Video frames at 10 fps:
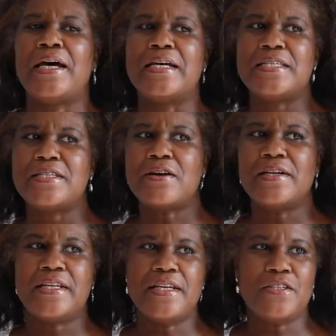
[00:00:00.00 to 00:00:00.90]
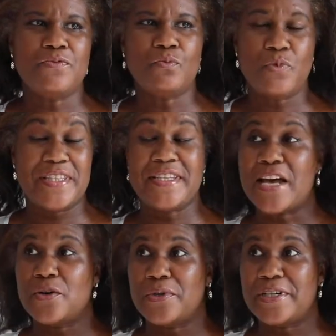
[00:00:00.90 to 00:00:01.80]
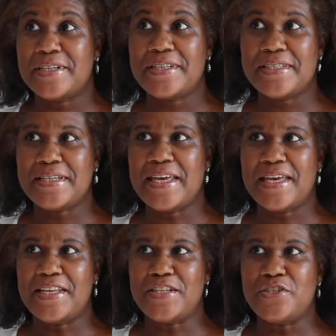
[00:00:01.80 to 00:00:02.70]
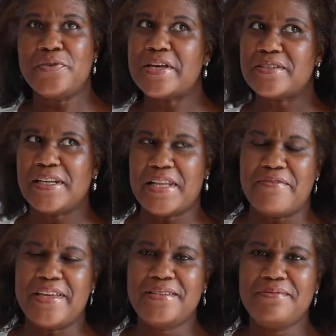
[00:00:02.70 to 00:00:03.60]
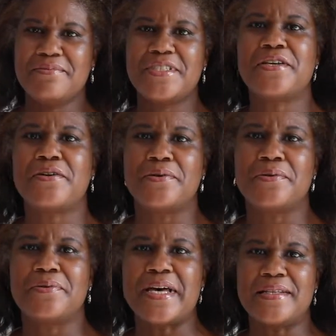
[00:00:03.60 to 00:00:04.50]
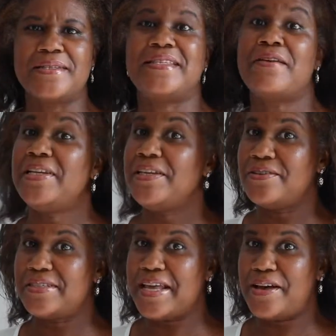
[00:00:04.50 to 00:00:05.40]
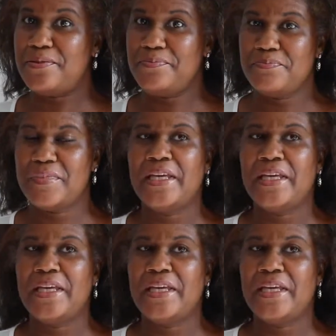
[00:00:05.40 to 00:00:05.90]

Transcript: I started in with DataWords in 2011, so that's seven years now